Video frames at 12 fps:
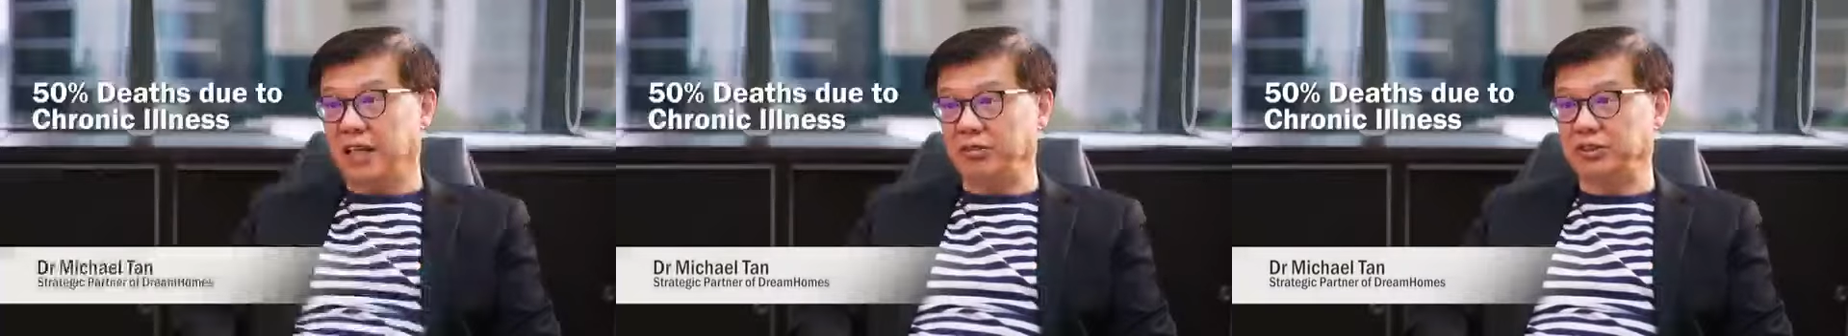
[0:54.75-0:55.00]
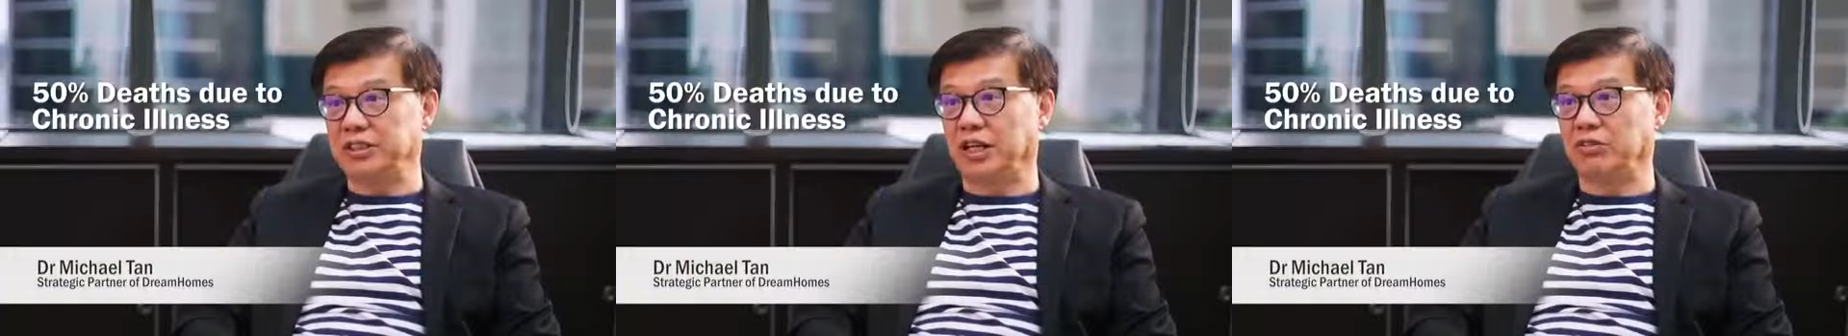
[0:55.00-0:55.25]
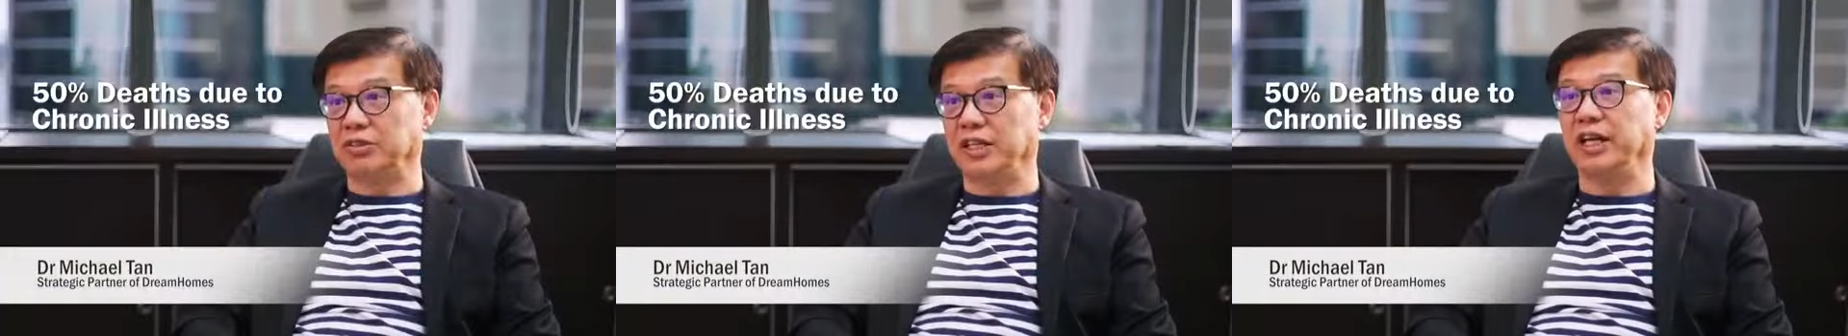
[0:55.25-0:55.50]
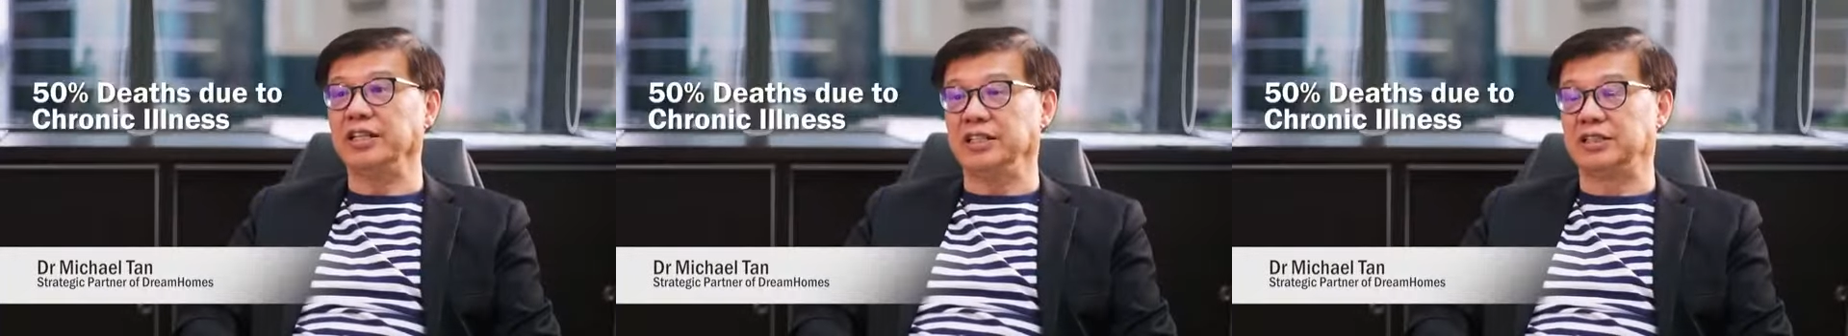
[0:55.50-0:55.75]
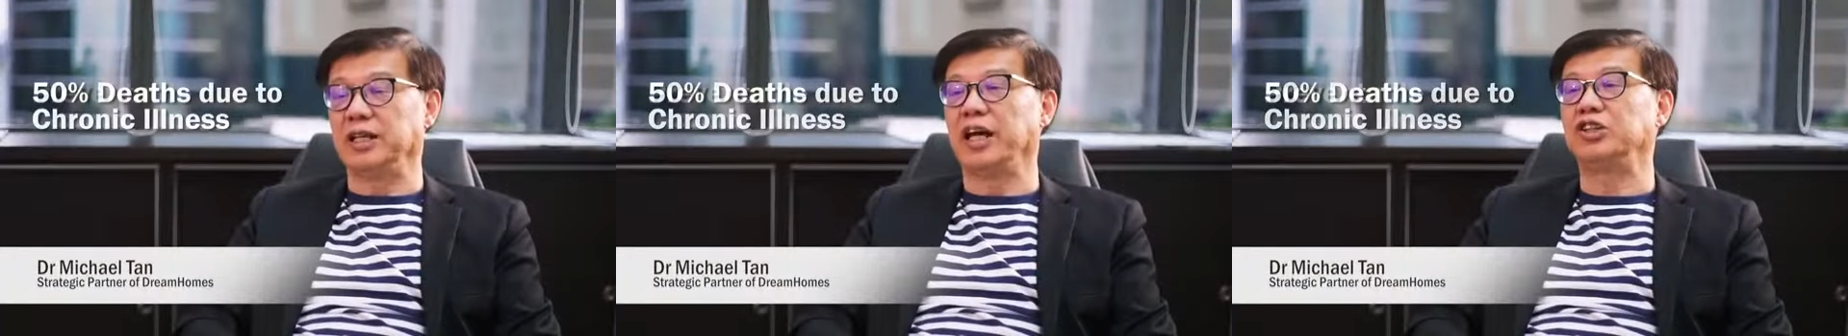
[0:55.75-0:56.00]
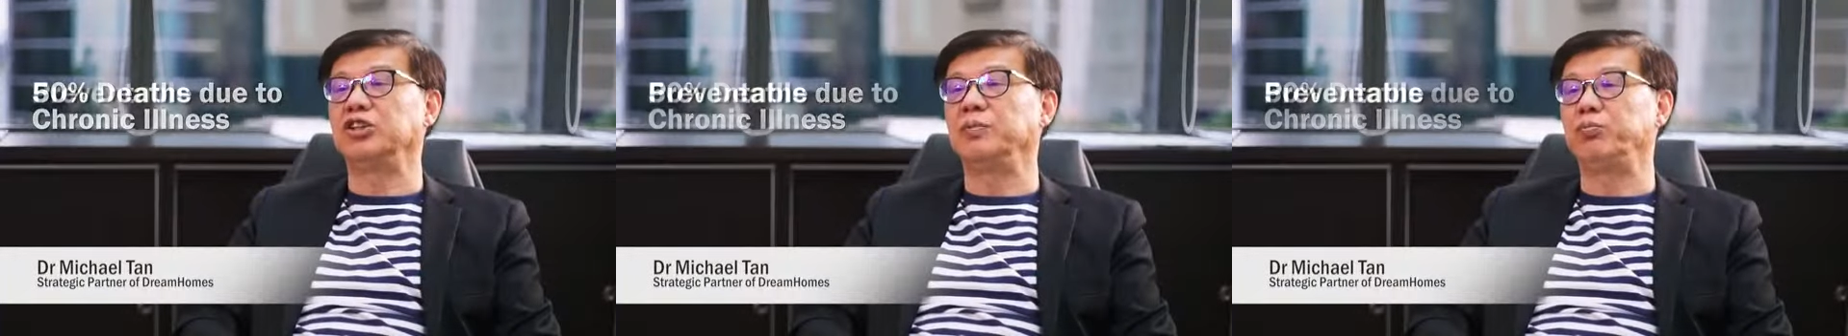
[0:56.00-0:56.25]
lifestyle and is
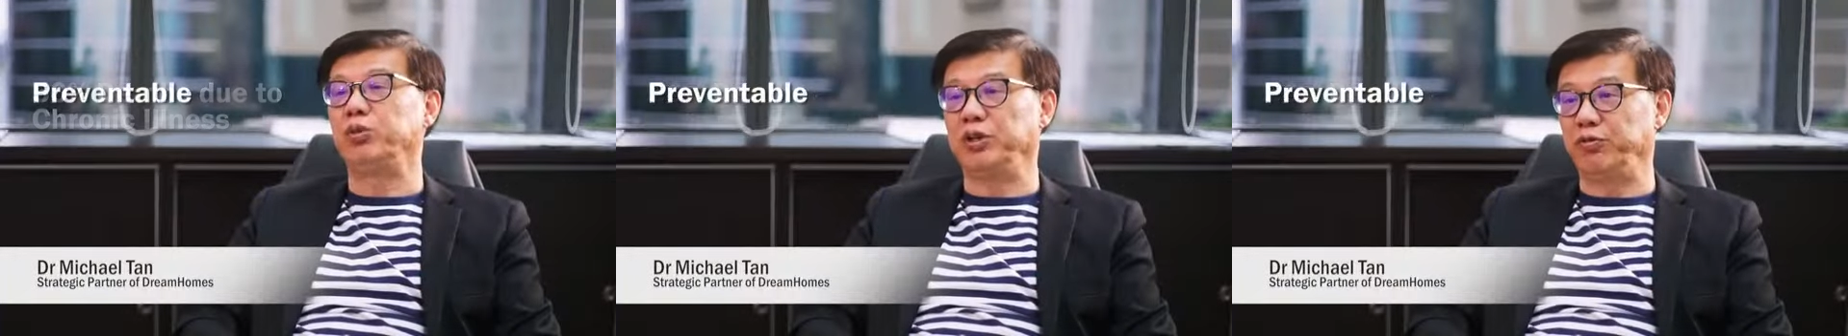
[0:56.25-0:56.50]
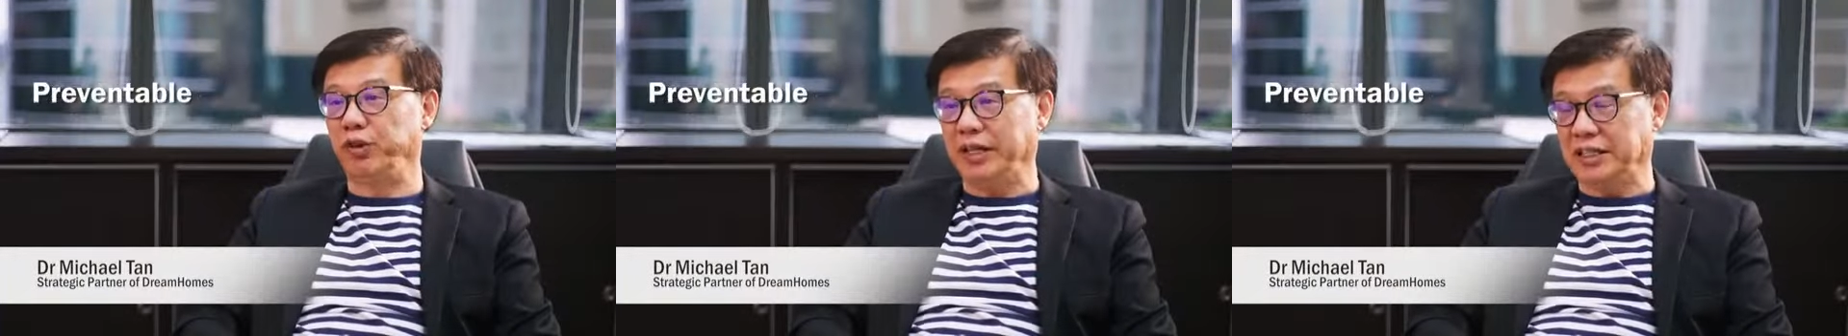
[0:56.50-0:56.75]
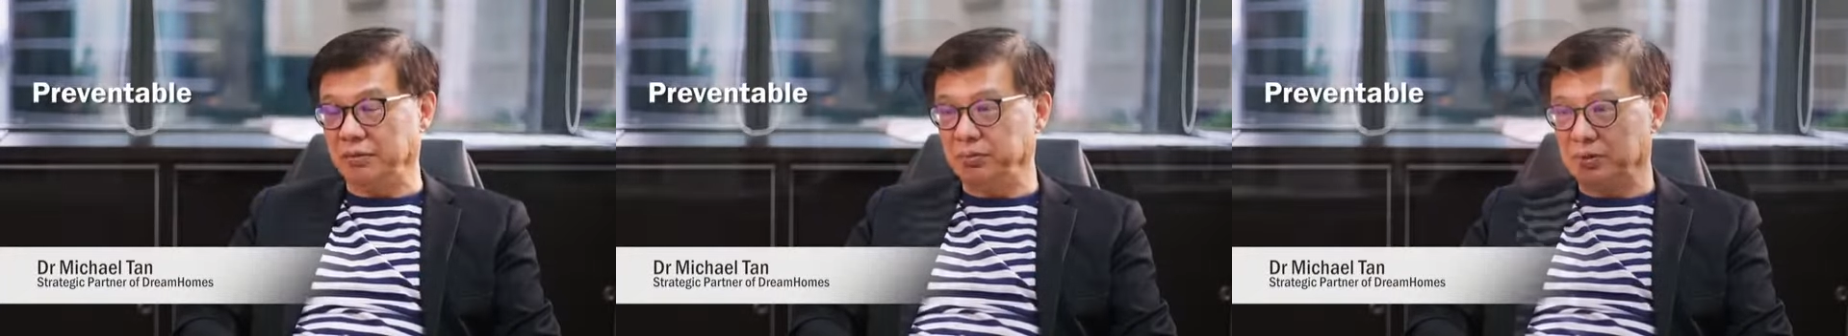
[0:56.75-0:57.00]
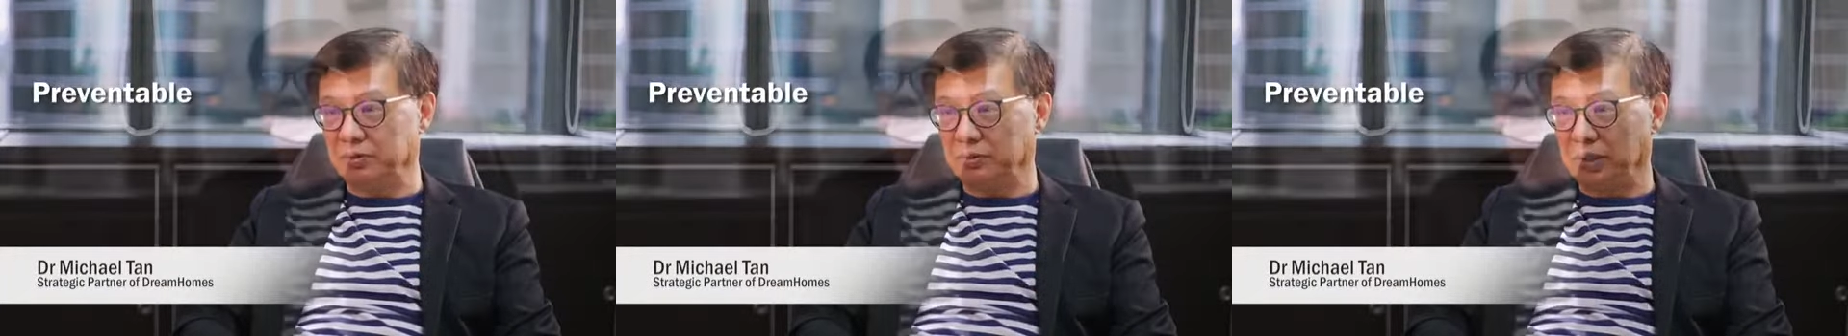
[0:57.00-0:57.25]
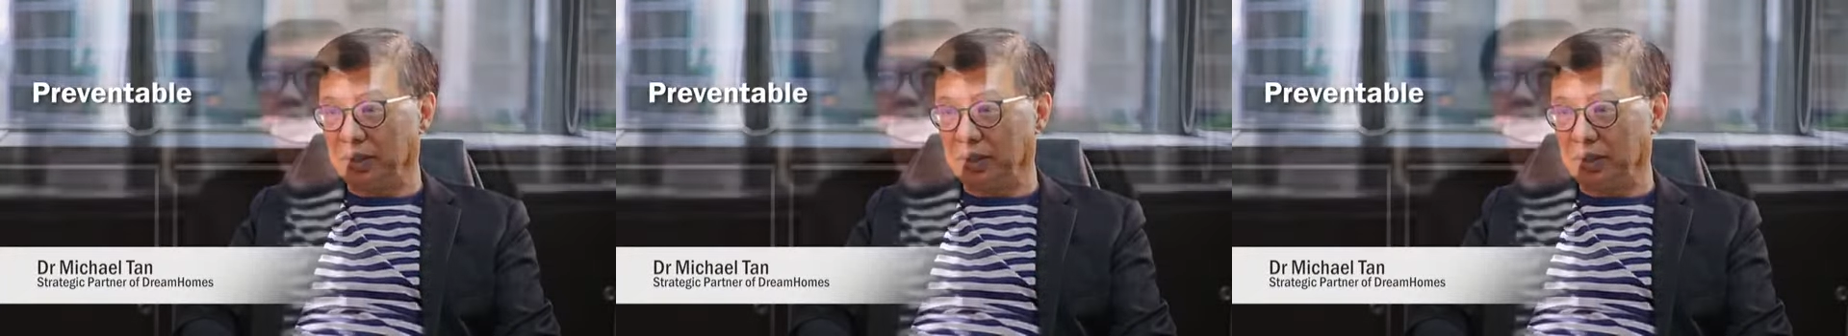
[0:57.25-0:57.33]
actually preventable.